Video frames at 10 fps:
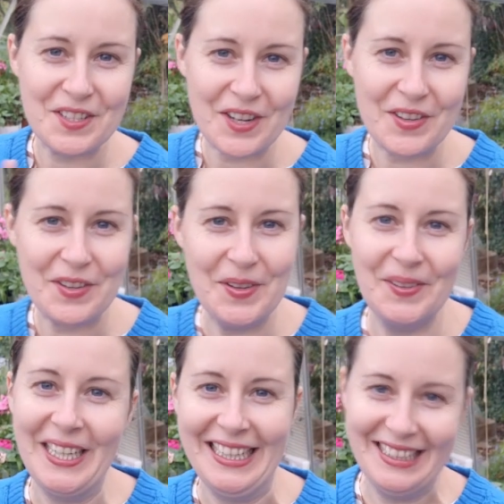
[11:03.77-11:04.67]
show
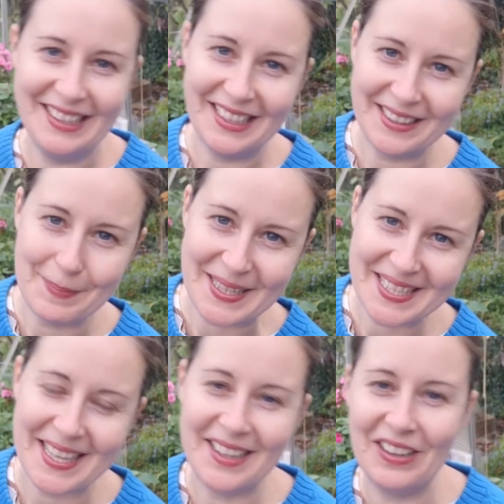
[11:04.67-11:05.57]
you the little bits
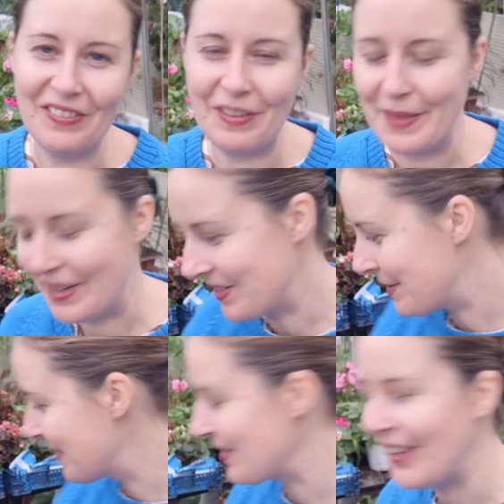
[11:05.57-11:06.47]
that I got from the
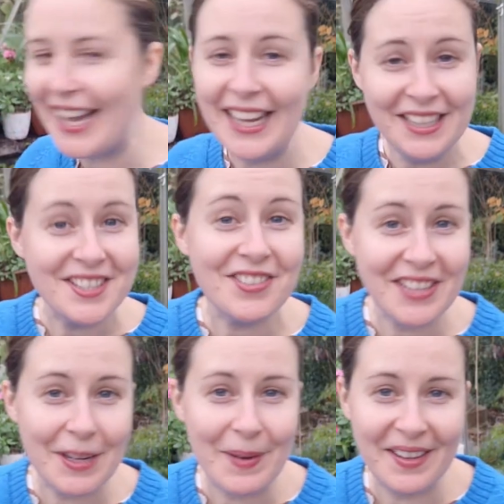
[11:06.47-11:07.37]
Christmas fair. Did
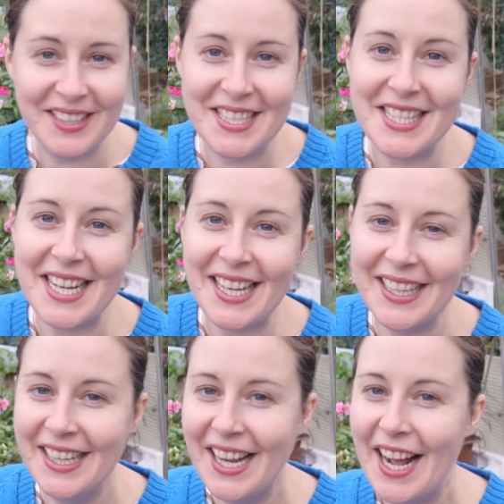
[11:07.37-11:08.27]
really well this year.
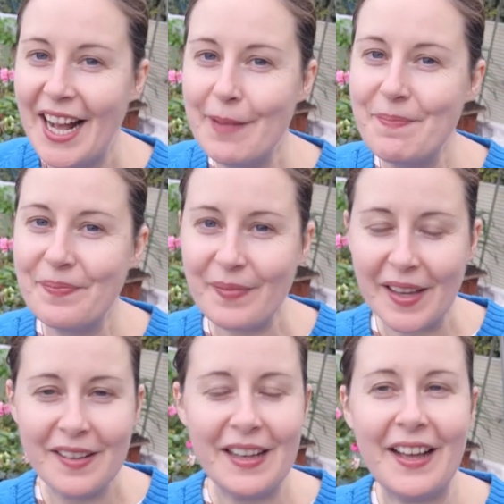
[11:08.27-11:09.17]
I
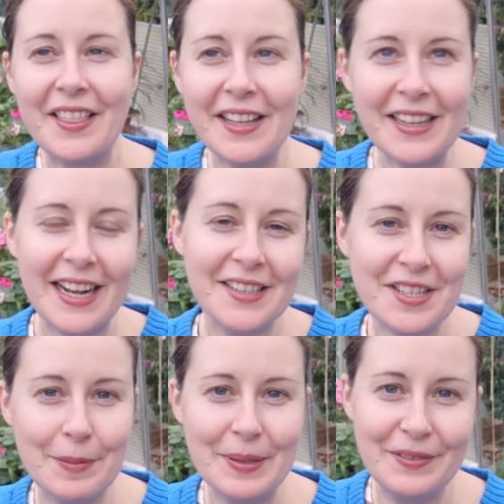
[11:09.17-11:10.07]
think the last
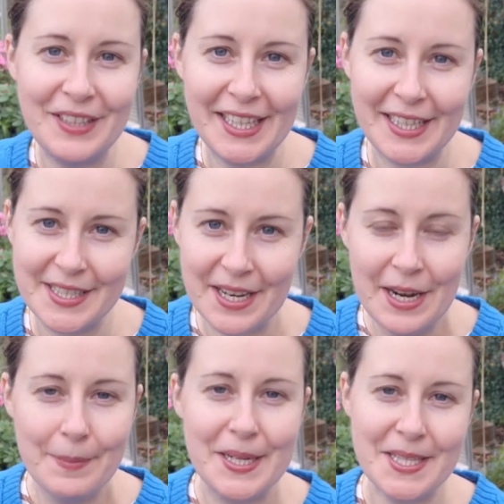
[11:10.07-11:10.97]
couple of years,
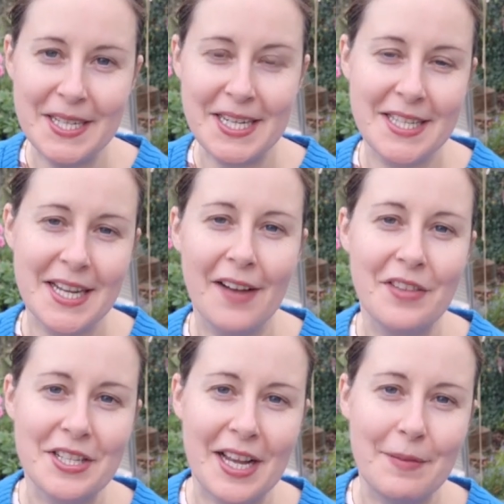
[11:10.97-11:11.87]
because they tend to have
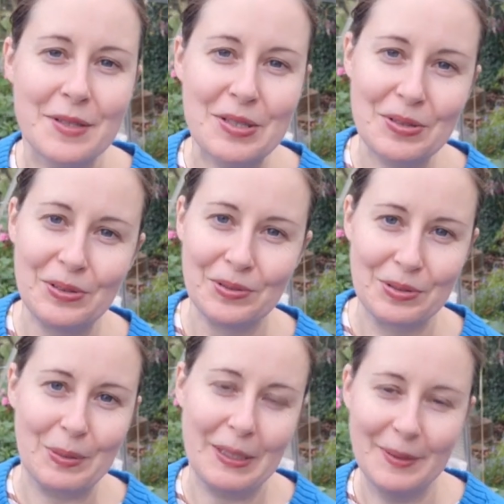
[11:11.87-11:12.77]
the same stalls
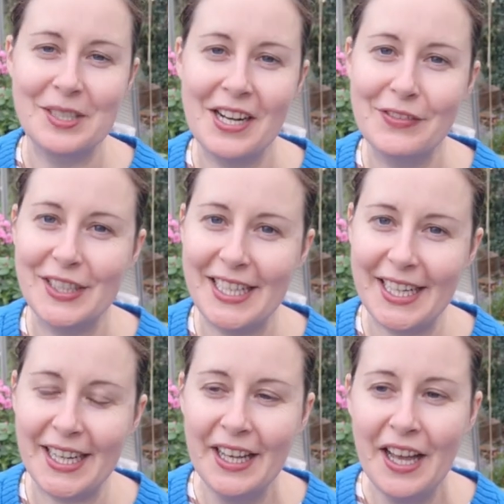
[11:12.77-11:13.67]
pretty much every
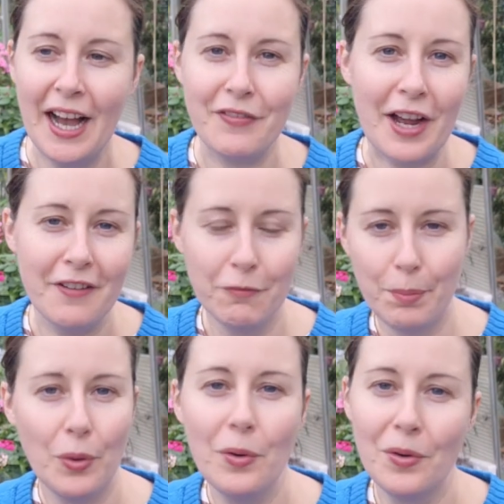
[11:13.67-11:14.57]
year, I've kind of
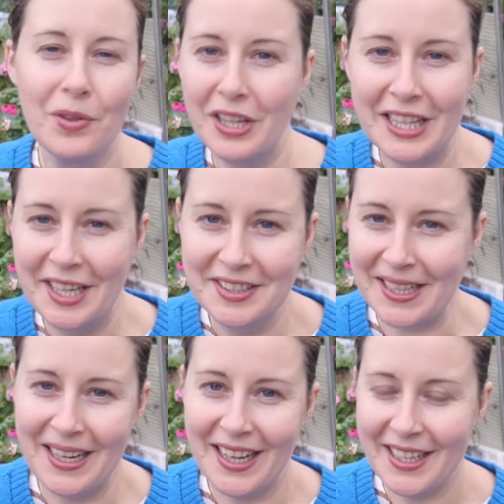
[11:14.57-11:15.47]
bought all the things
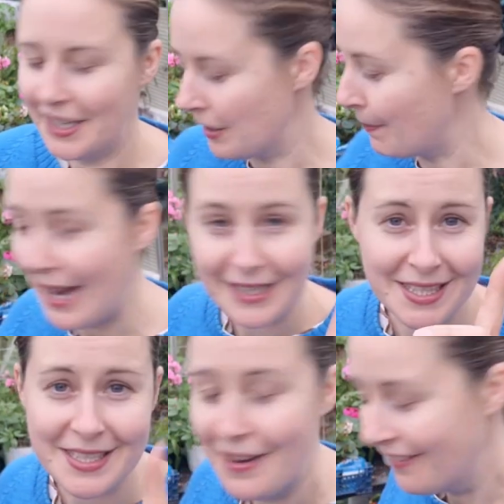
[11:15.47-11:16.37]
I like in the
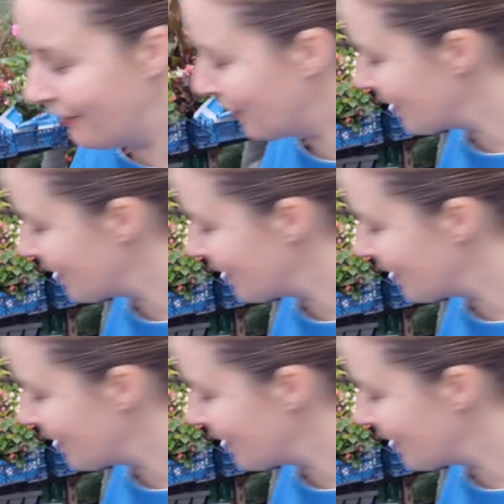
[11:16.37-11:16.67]
past. For